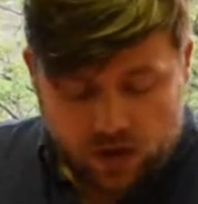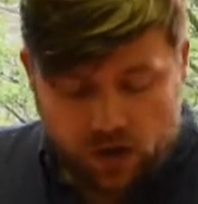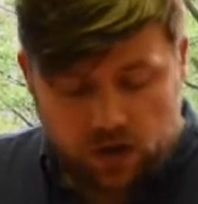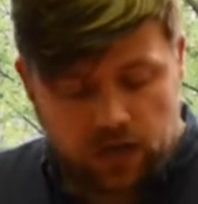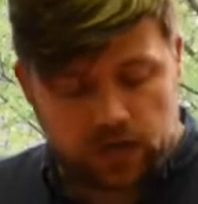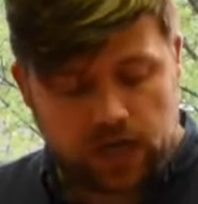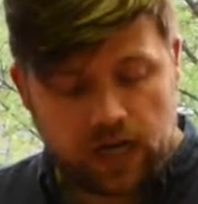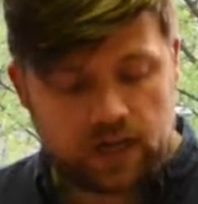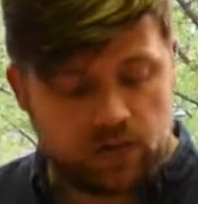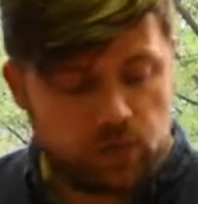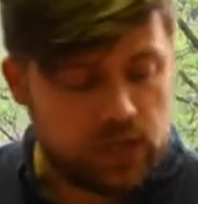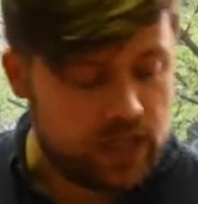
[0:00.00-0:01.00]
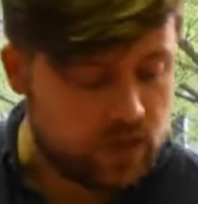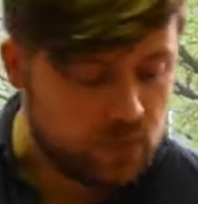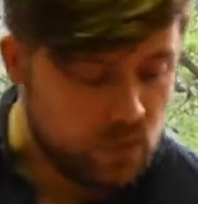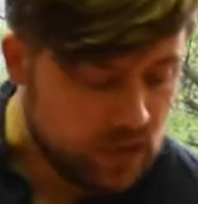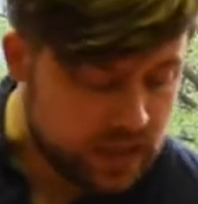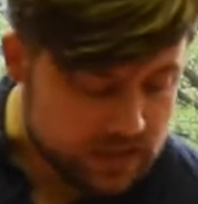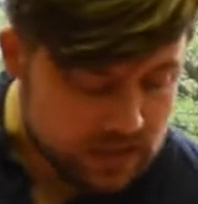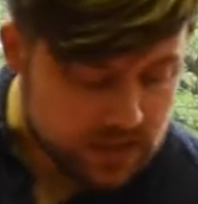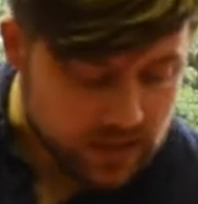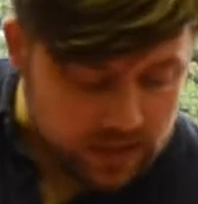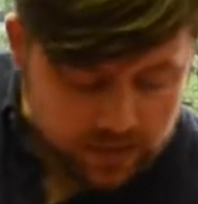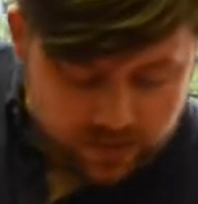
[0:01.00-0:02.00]
hollow kind of William Wallace
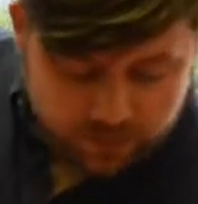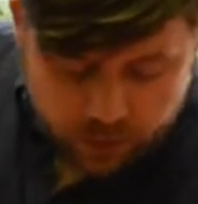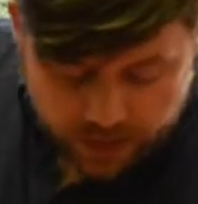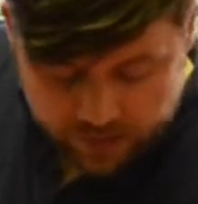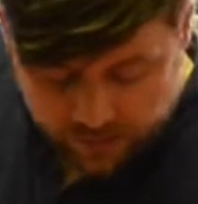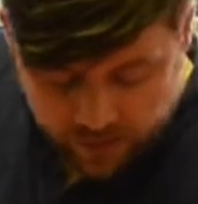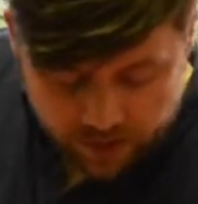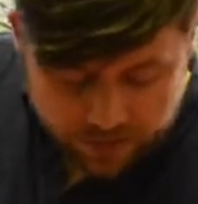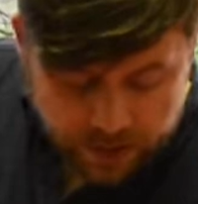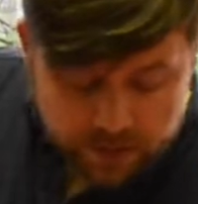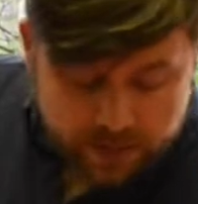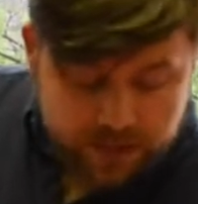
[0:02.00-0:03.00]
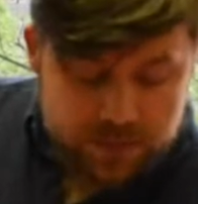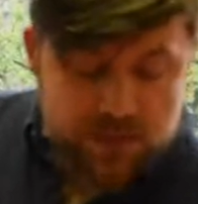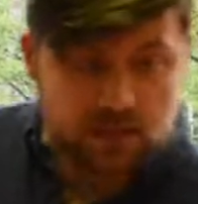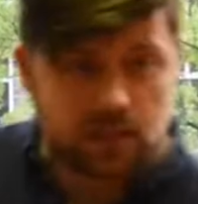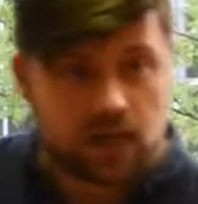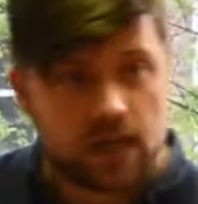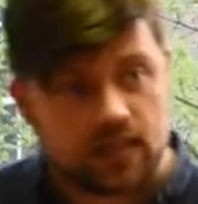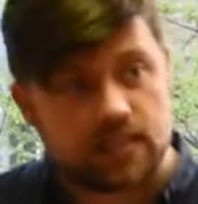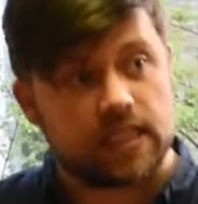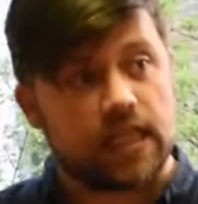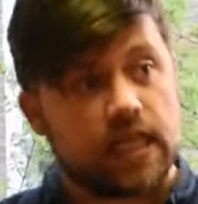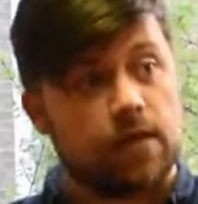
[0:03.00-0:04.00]
kind of Braveheart, Mel Gibson kind of
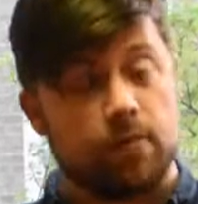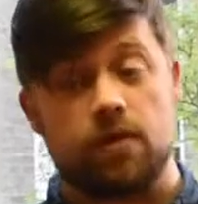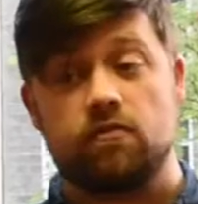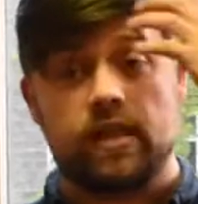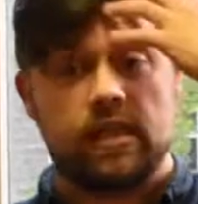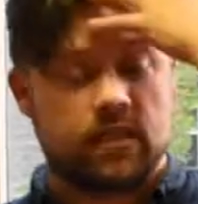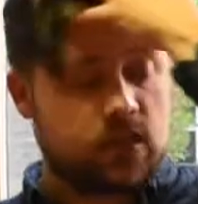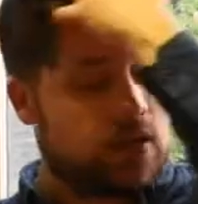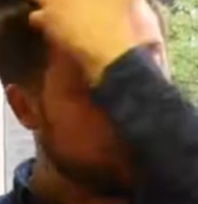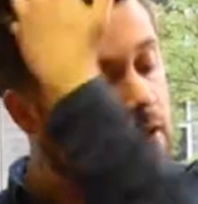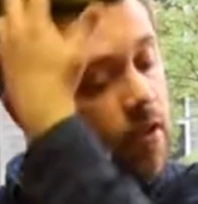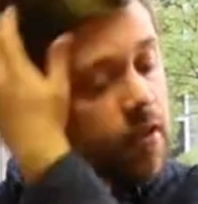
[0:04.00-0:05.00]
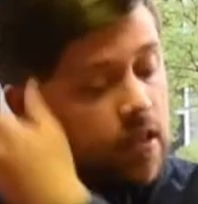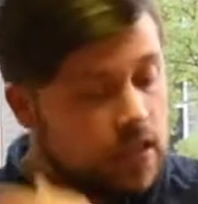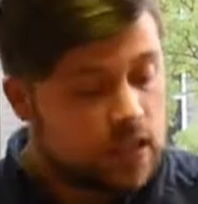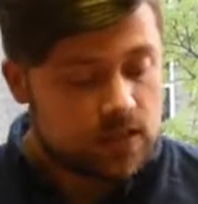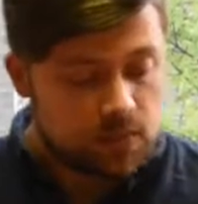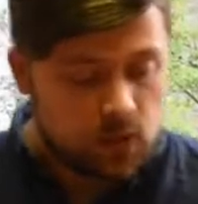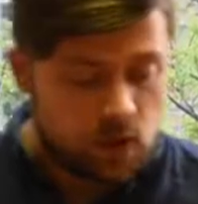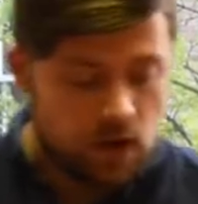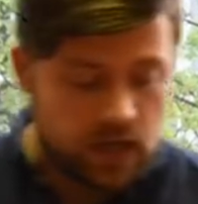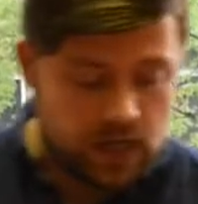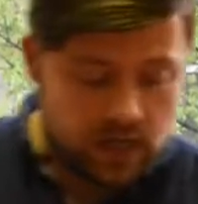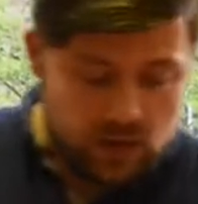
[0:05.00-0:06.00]
ticket, but really sold on some
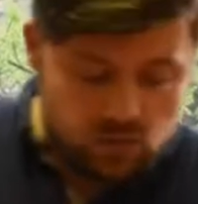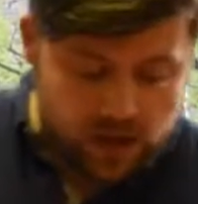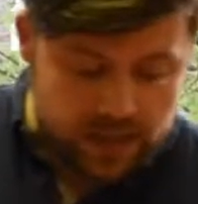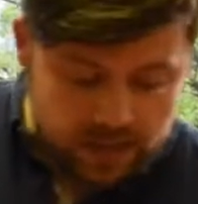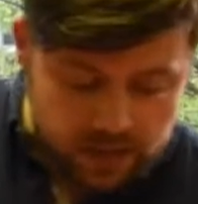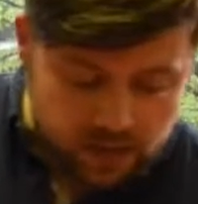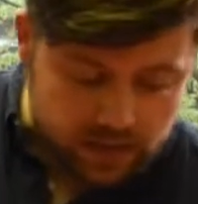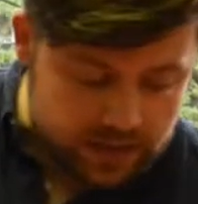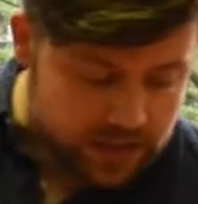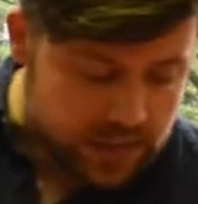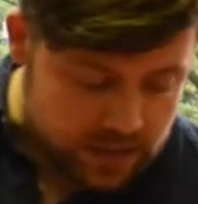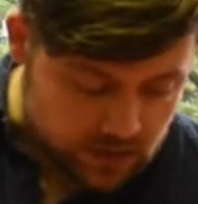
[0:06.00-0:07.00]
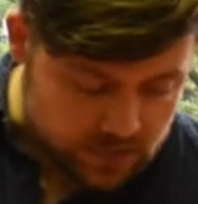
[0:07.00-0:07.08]
quite radical ideas.